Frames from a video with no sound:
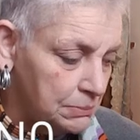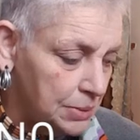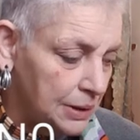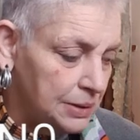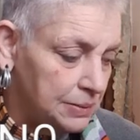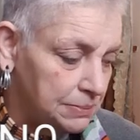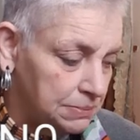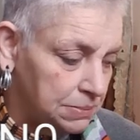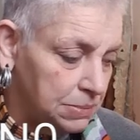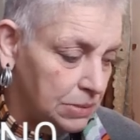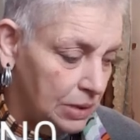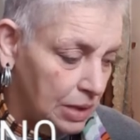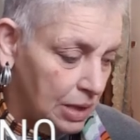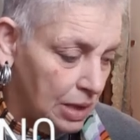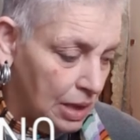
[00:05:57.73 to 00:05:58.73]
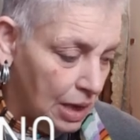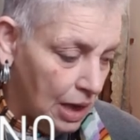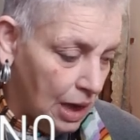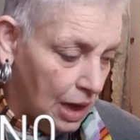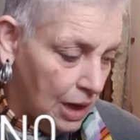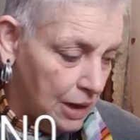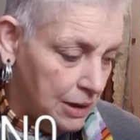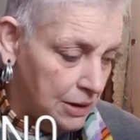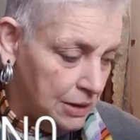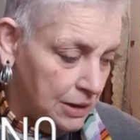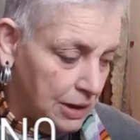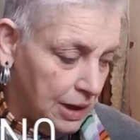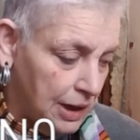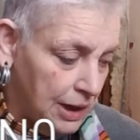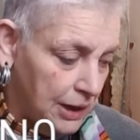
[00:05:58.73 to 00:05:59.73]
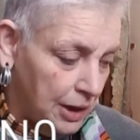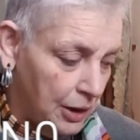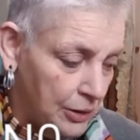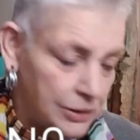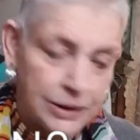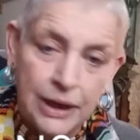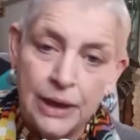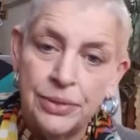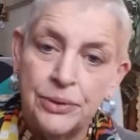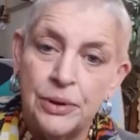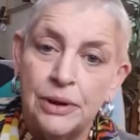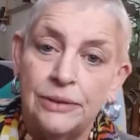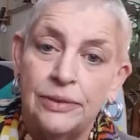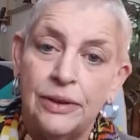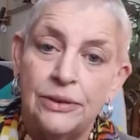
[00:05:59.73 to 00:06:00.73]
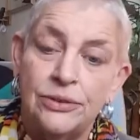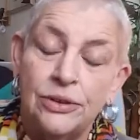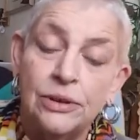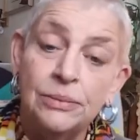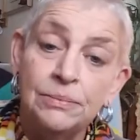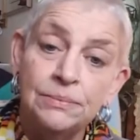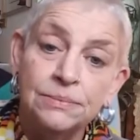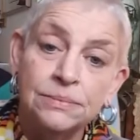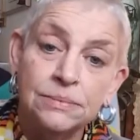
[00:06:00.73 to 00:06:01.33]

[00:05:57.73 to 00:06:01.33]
But I had a heart catheterization,